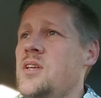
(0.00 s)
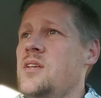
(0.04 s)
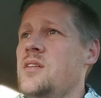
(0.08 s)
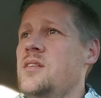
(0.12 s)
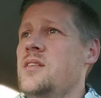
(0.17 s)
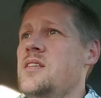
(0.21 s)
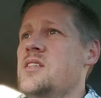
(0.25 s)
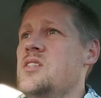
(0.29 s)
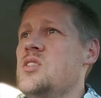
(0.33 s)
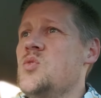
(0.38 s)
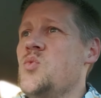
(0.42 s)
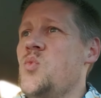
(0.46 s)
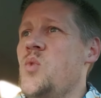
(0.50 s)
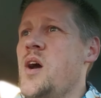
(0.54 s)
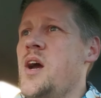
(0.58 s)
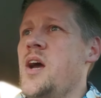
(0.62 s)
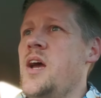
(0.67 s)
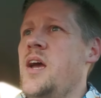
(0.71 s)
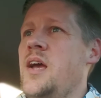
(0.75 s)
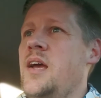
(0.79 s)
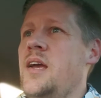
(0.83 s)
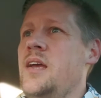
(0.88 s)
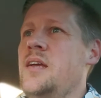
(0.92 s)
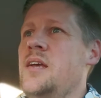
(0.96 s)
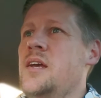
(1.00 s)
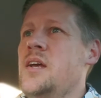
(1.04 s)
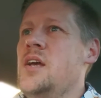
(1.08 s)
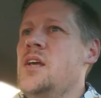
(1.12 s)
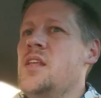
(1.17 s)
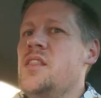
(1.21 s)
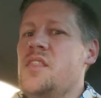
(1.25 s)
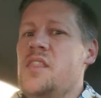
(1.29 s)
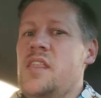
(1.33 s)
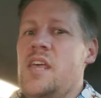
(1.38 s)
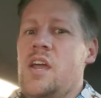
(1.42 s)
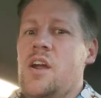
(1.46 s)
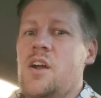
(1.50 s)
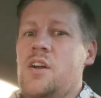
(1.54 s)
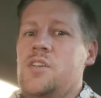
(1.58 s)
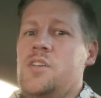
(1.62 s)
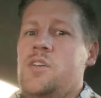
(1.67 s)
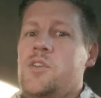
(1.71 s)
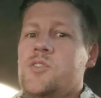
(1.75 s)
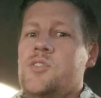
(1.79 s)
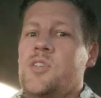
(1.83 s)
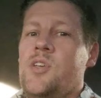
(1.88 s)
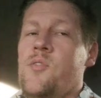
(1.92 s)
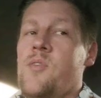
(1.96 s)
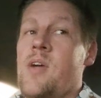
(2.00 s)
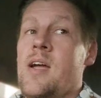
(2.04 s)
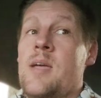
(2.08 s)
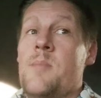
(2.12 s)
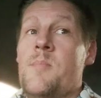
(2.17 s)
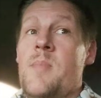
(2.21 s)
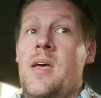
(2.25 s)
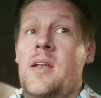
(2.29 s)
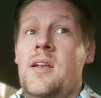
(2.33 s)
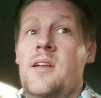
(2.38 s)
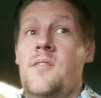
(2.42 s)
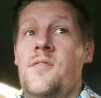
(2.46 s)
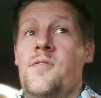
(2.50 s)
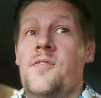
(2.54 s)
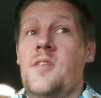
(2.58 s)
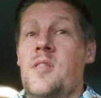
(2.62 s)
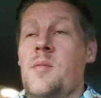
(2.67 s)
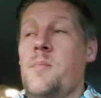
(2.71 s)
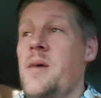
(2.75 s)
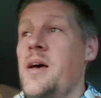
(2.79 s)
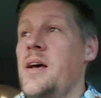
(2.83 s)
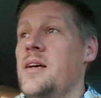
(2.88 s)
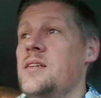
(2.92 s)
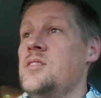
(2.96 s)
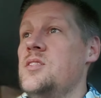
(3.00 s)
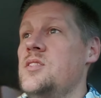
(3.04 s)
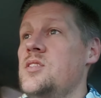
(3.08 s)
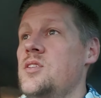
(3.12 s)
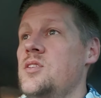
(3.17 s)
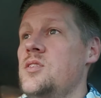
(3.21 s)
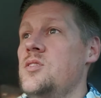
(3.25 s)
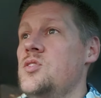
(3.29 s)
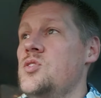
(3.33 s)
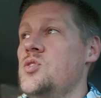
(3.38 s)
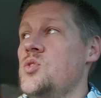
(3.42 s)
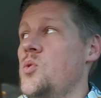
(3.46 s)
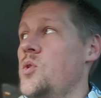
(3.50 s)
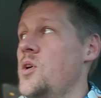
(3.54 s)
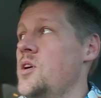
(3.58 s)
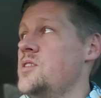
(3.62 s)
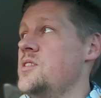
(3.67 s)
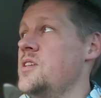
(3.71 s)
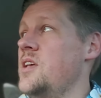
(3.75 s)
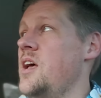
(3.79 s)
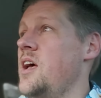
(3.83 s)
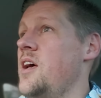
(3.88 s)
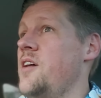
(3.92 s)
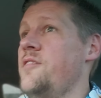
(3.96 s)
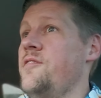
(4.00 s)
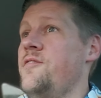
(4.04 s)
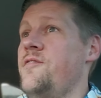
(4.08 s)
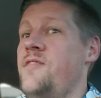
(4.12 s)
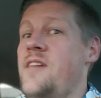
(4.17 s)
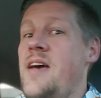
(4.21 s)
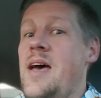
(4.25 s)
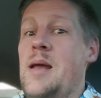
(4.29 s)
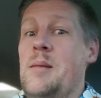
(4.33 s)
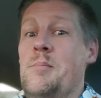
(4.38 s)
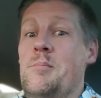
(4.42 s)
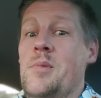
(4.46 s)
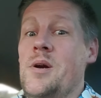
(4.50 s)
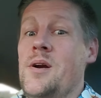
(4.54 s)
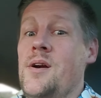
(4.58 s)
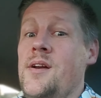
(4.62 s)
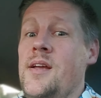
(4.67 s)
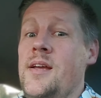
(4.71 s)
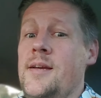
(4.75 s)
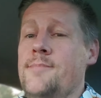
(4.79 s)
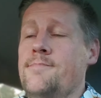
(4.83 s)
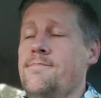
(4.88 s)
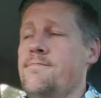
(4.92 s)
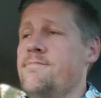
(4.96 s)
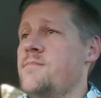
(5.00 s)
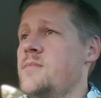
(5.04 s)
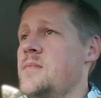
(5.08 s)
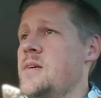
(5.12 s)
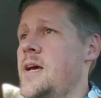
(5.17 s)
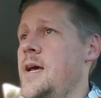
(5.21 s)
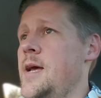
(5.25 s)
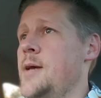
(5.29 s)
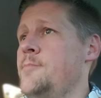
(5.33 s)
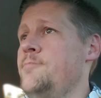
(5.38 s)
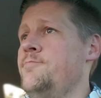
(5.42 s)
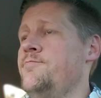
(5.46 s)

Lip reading: this is why they are usually recommended for the best source of fat burning. Okay.